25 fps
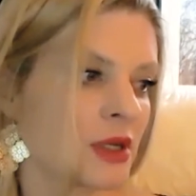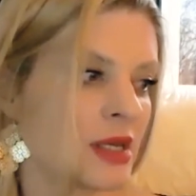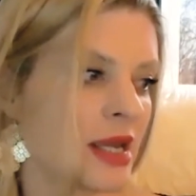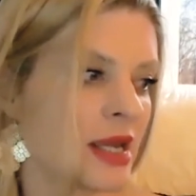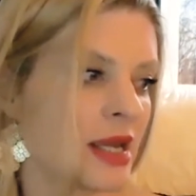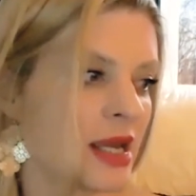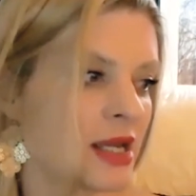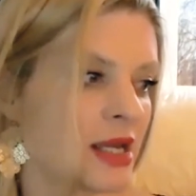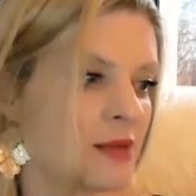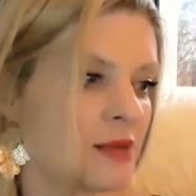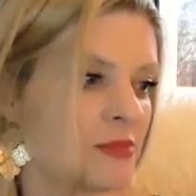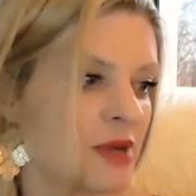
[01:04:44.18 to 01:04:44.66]

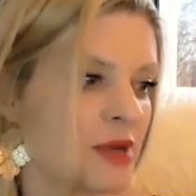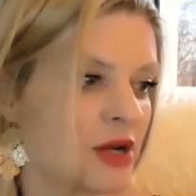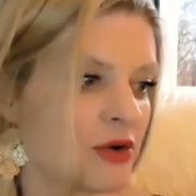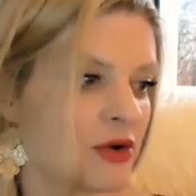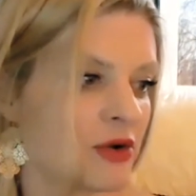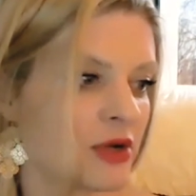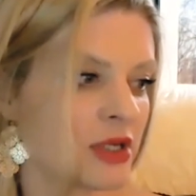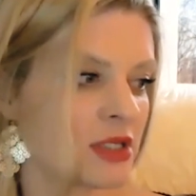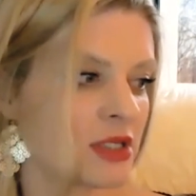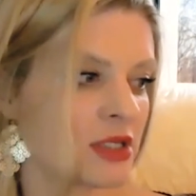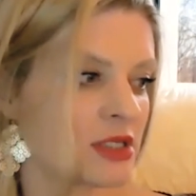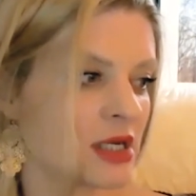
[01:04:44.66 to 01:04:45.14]
gain
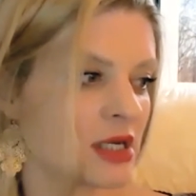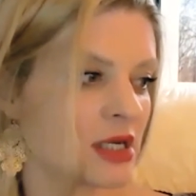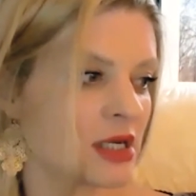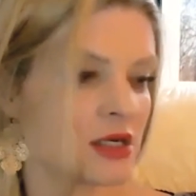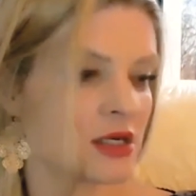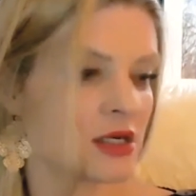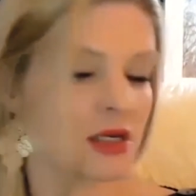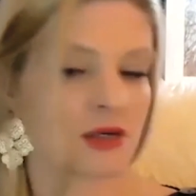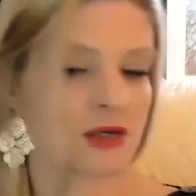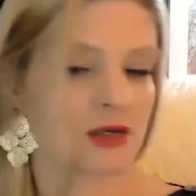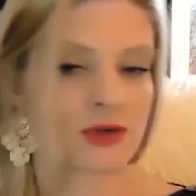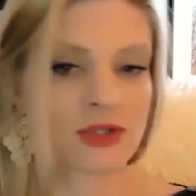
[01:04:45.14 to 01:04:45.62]
better
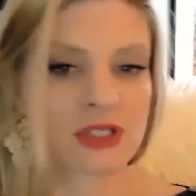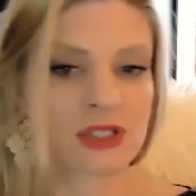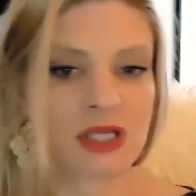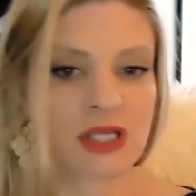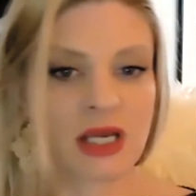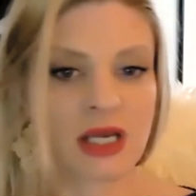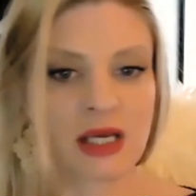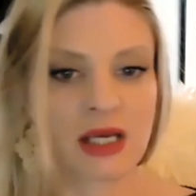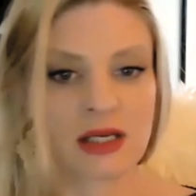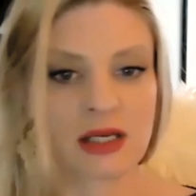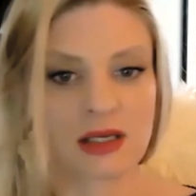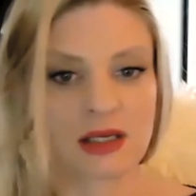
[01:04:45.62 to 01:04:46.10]
insight and
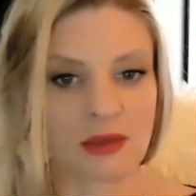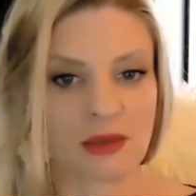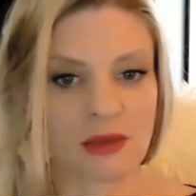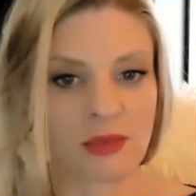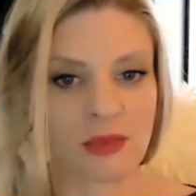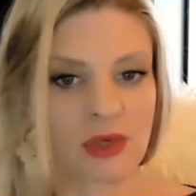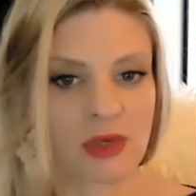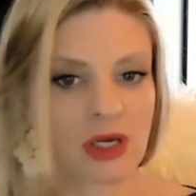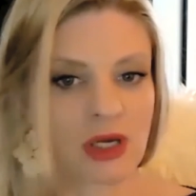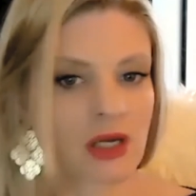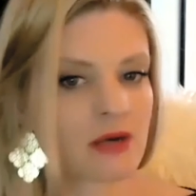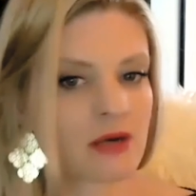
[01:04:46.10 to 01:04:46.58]
understanding,
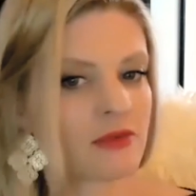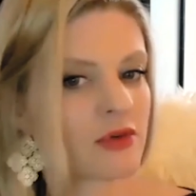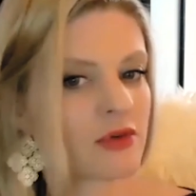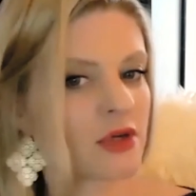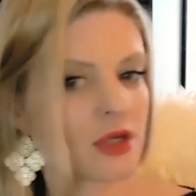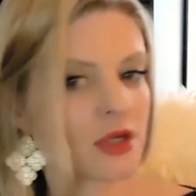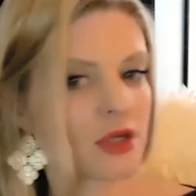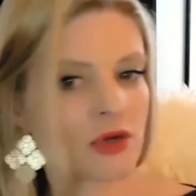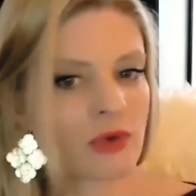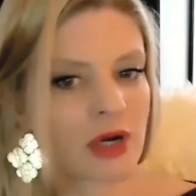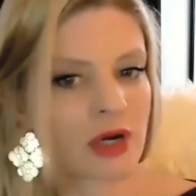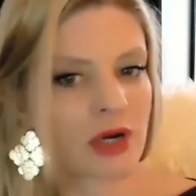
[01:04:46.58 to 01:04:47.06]
then we kind of
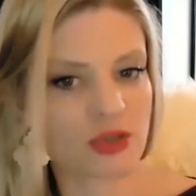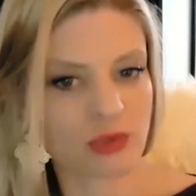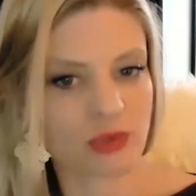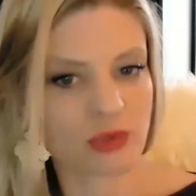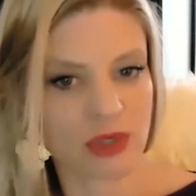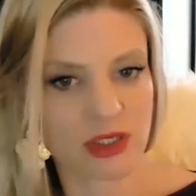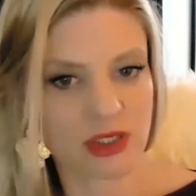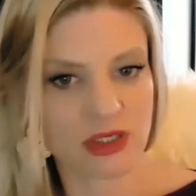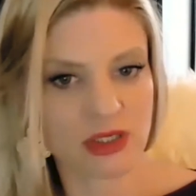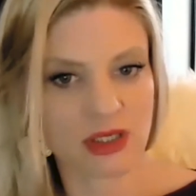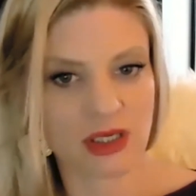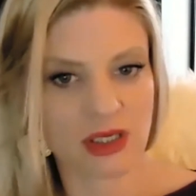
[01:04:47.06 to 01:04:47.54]
can
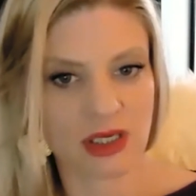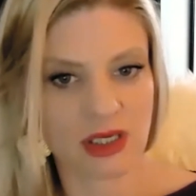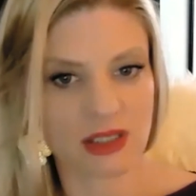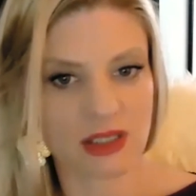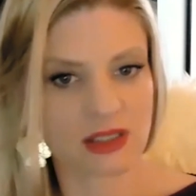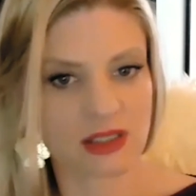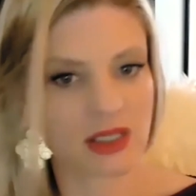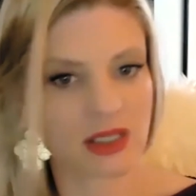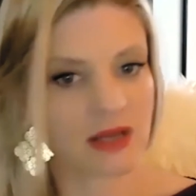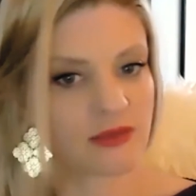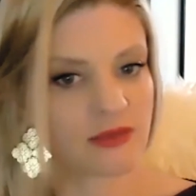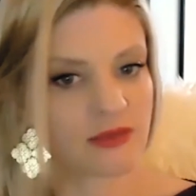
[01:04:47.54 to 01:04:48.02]
graduate to the
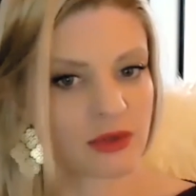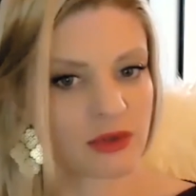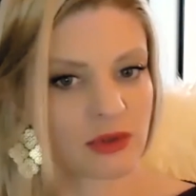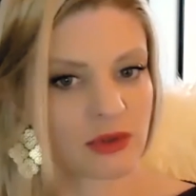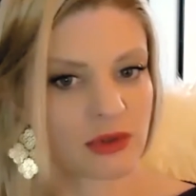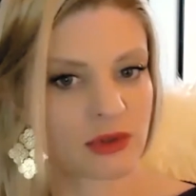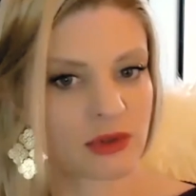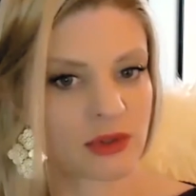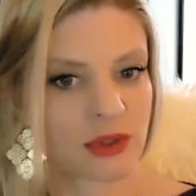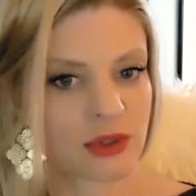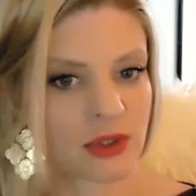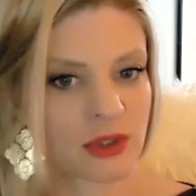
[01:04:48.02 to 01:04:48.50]
next
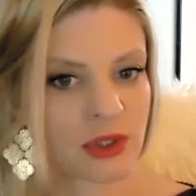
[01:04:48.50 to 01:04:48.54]
level.